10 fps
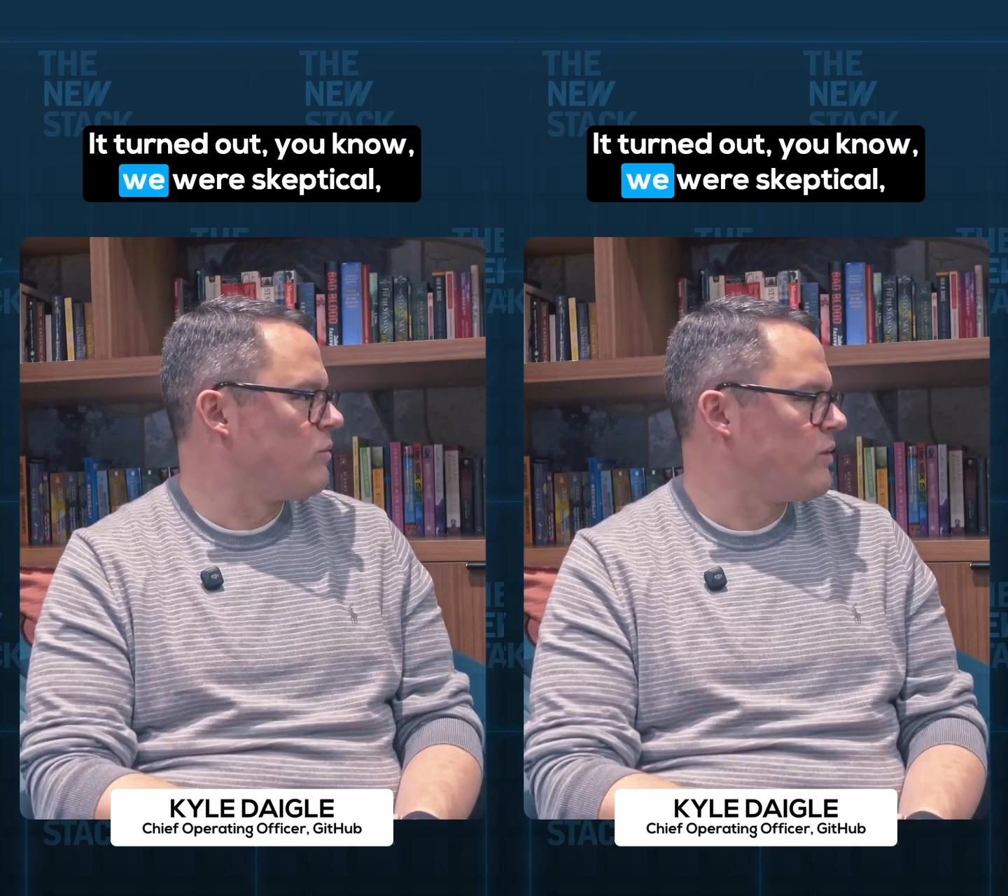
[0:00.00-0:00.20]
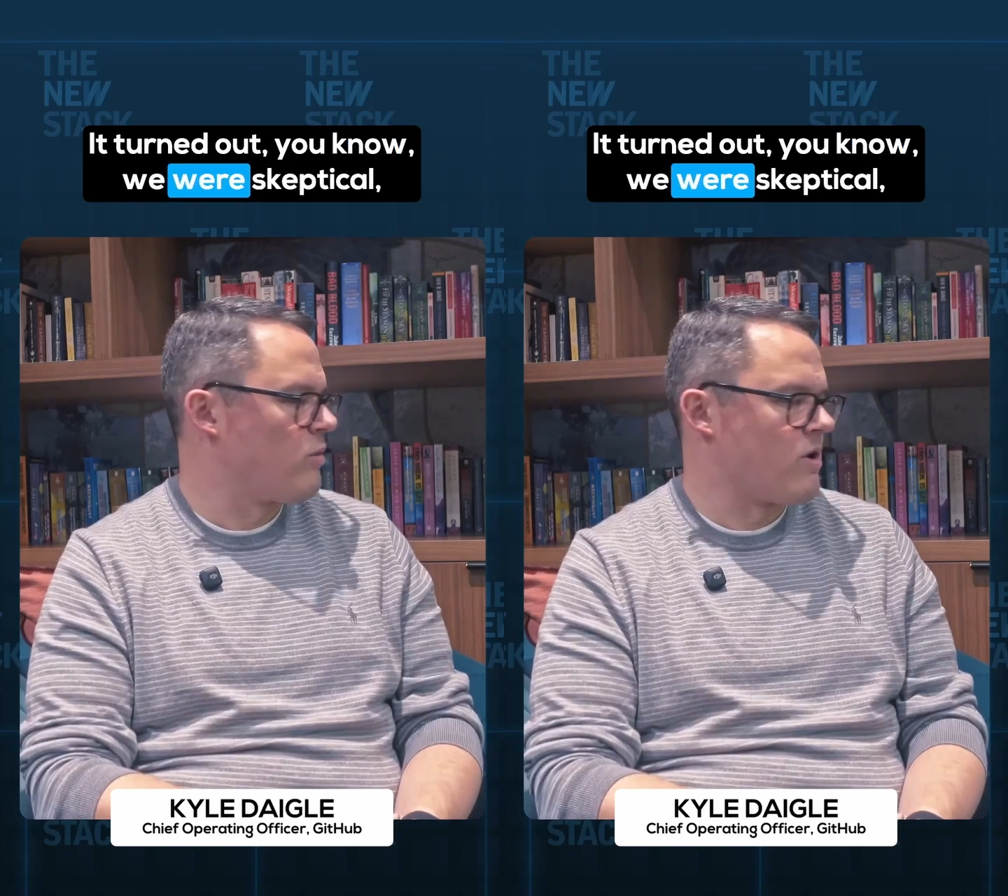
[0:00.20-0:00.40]

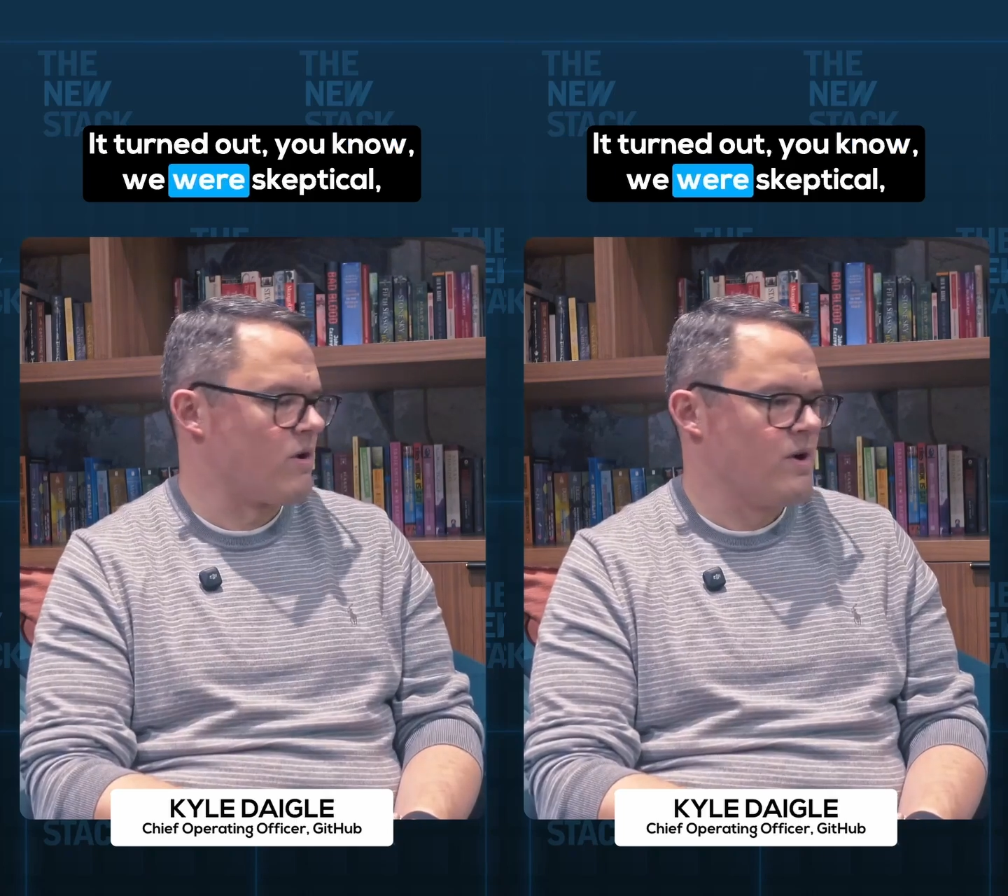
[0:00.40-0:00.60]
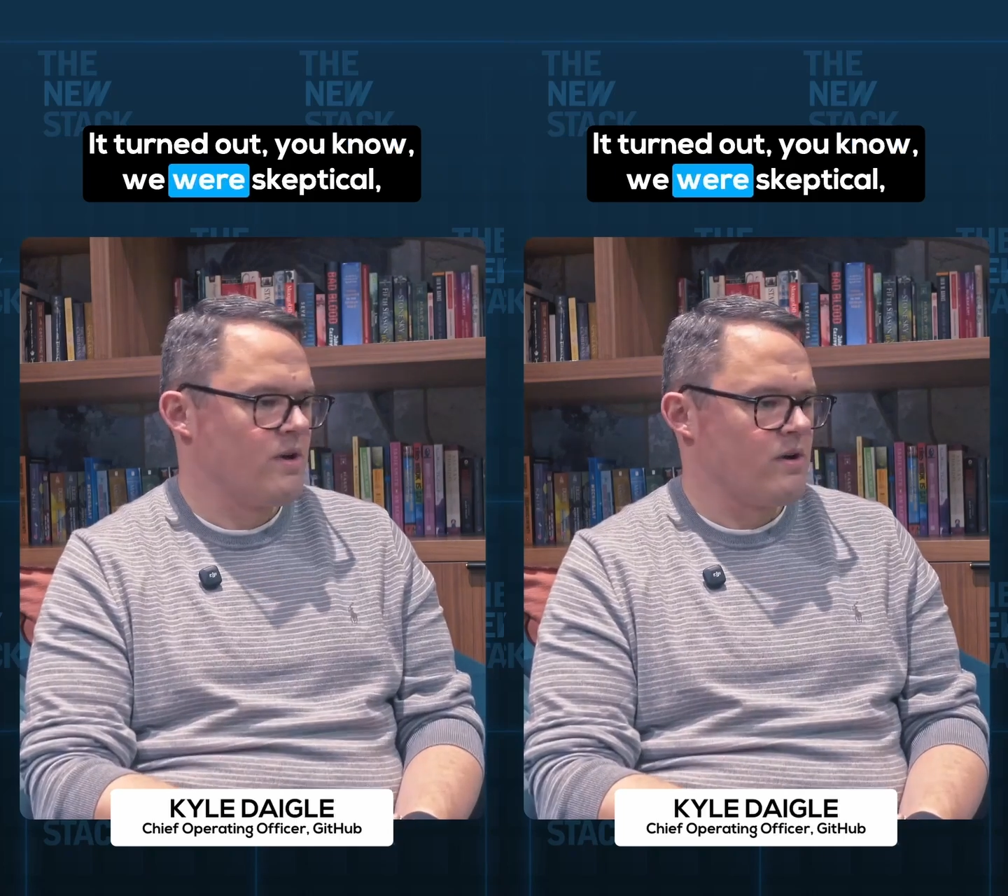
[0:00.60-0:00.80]
we
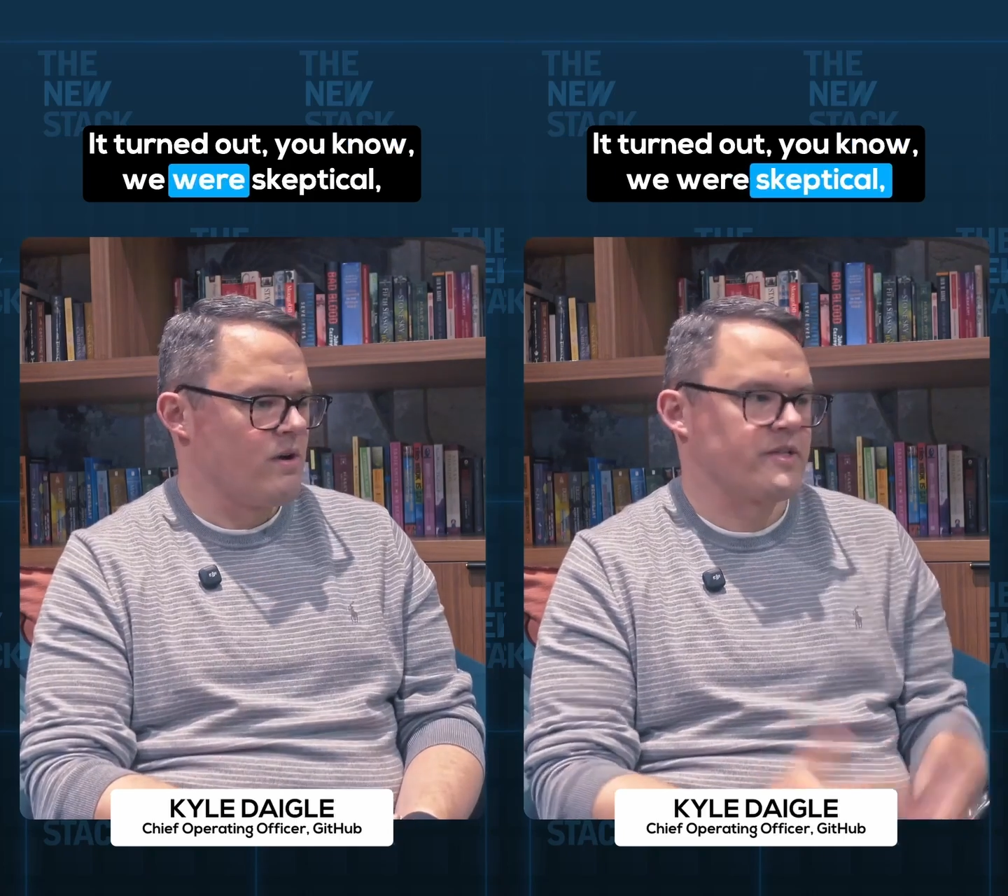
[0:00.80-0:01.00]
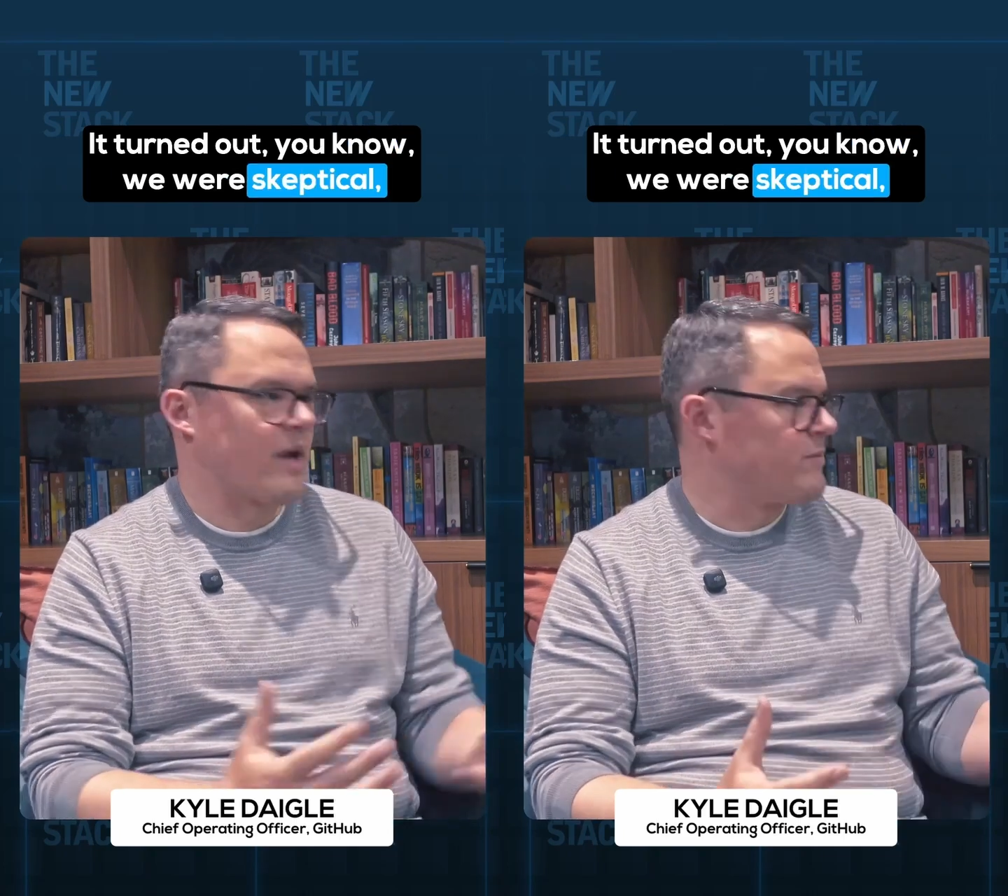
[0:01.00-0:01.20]
were
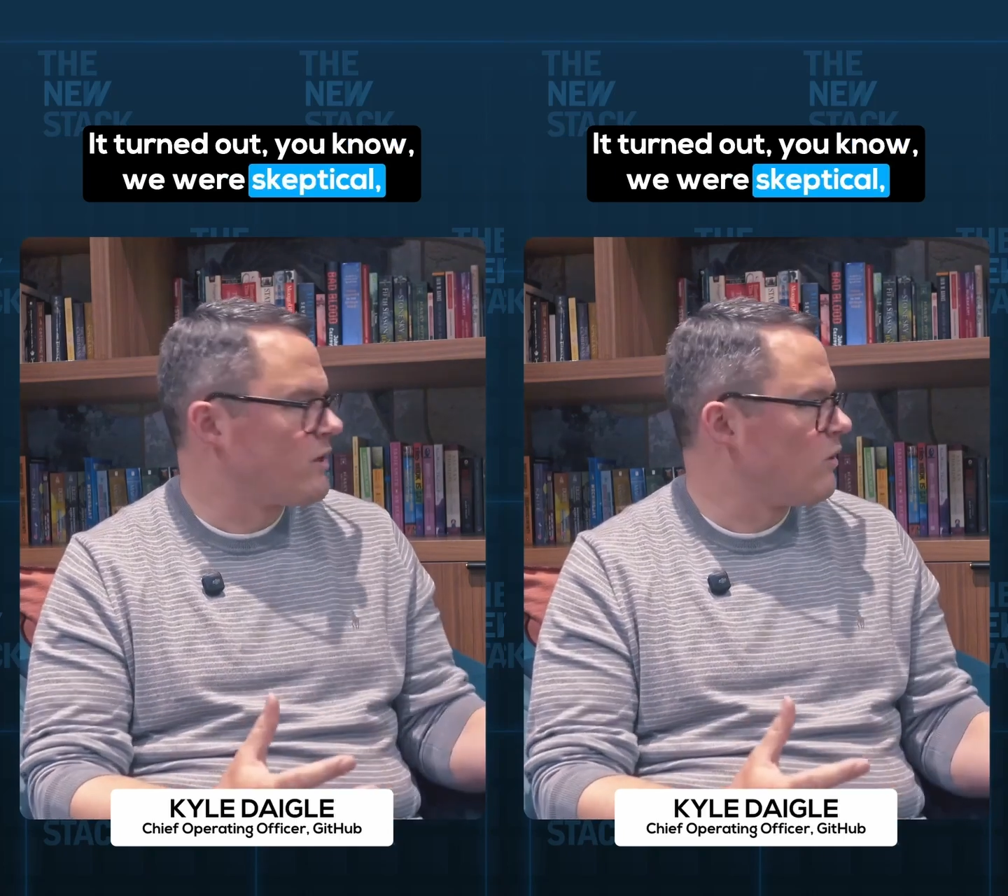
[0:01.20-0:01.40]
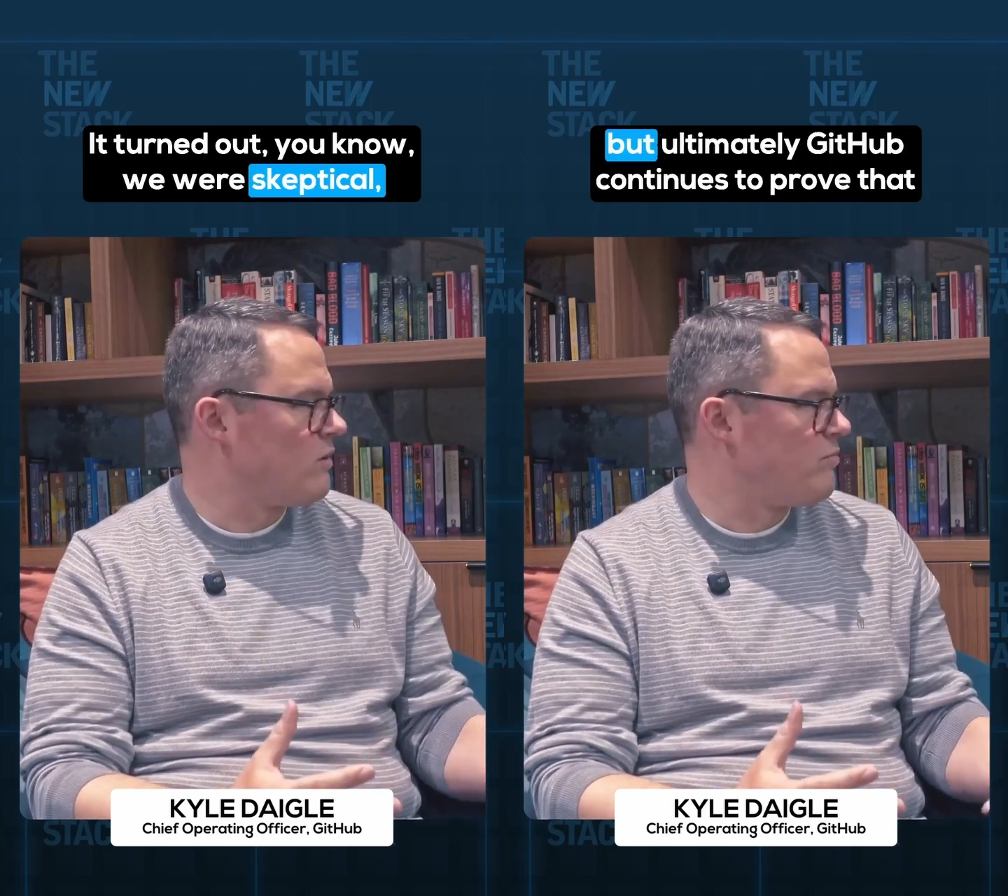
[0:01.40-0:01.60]

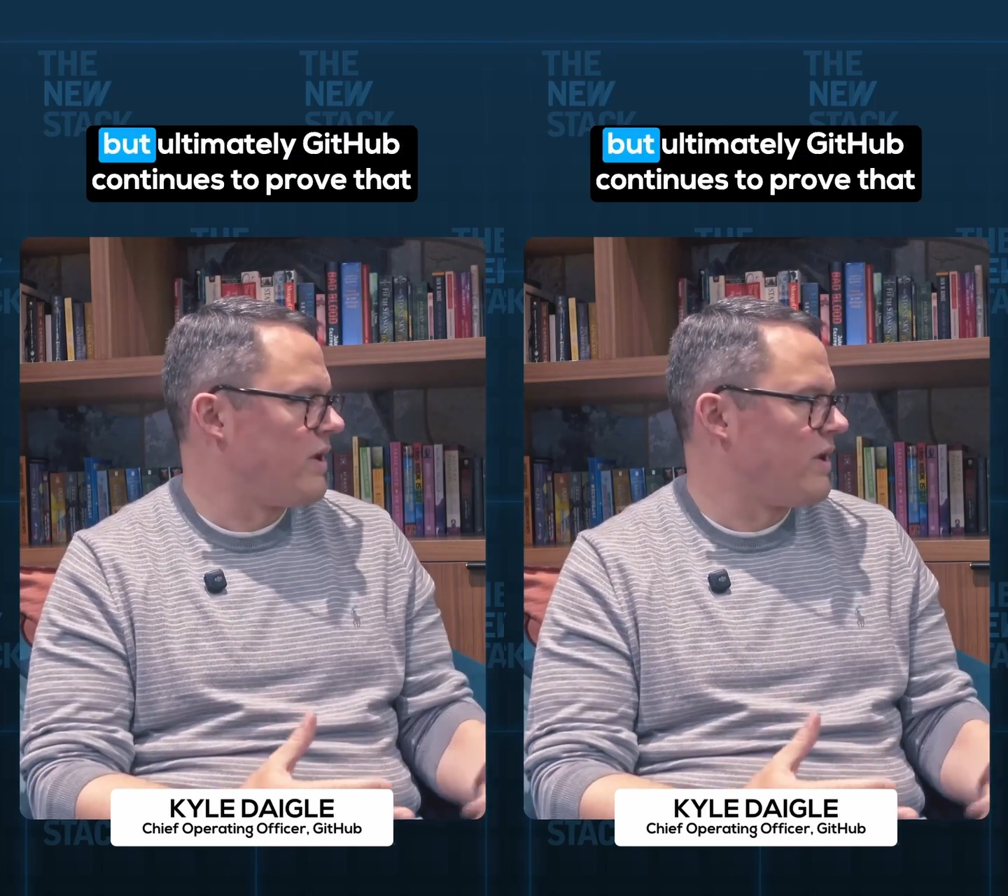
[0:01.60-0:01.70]
skeptical,